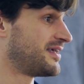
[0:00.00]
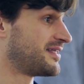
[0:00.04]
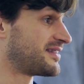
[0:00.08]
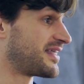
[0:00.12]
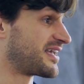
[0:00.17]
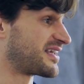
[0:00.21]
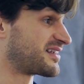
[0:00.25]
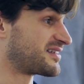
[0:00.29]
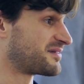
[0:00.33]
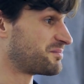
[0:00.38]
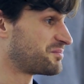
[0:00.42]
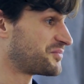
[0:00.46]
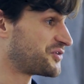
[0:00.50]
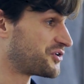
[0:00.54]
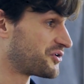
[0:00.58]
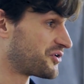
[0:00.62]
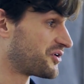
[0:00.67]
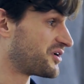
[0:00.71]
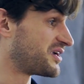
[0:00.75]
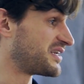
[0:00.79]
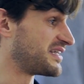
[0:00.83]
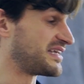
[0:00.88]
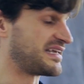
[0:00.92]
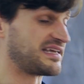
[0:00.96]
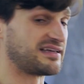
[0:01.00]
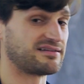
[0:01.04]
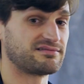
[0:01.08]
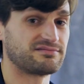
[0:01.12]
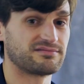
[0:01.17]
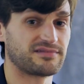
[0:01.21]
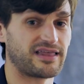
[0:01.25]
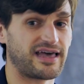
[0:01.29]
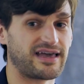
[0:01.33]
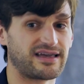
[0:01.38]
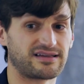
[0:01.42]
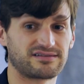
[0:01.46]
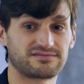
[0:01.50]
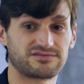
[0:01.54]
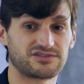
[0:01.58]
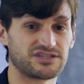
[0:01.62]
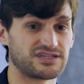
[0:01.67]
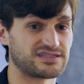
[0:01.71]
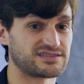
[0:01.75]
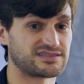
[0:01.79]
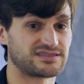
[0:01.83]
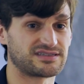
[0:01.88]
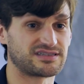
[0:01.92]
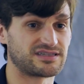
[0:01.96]
Like purity, like
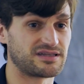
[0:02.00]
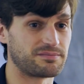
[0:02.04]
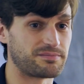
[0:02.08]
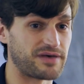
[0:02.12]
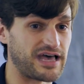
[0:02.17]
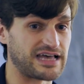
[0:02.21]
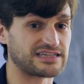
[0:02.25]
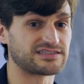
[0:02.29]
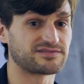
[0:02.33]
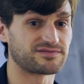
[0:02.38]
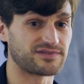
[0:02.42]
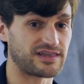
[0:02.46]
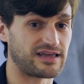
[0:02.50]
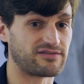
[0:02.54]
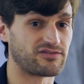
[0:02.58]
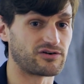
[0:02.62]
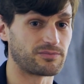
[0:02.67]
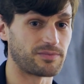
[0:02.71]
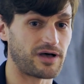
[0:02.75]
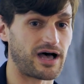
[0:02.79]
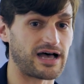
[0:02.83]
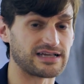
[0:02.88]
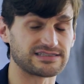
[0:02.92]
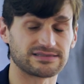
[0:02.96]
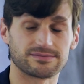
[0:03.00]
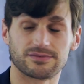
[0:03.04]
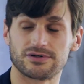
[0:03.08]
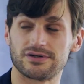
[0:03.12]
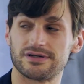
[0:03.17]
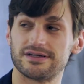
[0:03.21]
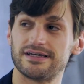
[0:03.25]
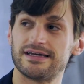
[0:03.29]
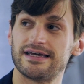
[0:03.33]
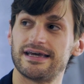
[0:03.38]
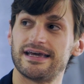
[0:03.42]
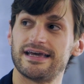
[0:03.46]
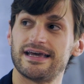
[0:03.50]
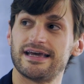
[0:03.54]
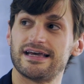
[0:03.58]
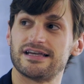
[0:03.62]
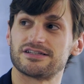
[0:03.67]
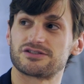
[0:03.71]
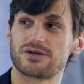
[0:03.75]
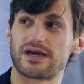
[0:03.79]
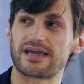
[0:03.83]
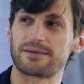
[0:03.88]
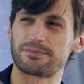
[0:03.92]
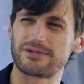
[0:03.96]
just the best flavor possible.
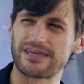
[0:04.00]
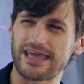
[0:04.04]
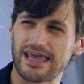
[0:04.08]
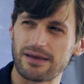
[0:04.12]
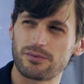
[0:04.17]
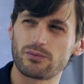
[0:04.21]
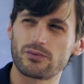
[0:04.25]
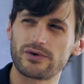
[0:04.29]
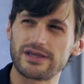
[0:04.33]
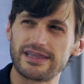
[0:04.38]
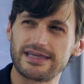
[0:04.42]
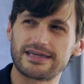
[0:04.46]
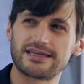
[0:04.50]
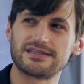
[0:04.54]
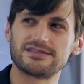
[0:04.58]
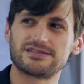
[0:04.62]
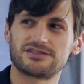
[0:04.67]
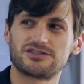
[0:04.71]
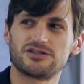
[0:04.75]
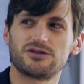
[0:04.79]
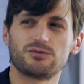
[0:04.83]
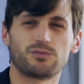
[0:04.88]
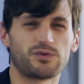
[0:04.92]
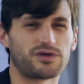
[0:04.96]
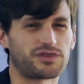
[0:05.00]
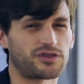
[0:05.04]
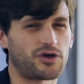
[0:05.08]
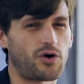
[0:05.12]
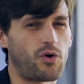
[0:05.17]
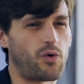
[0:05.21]
So I became really consumed with